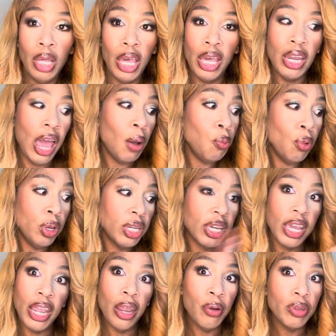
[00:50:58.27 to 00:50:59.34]
And I want
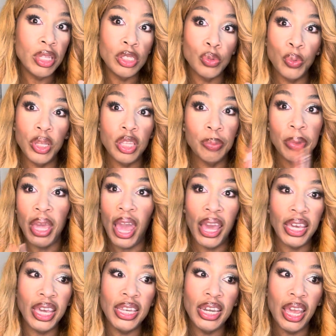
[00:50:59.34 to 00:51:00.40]
to carry this with me. I
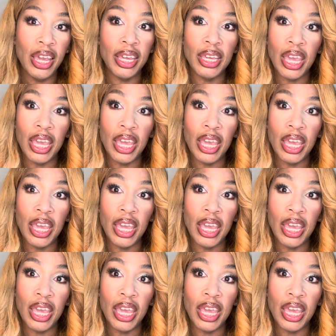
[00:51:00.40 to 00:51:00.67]
cannot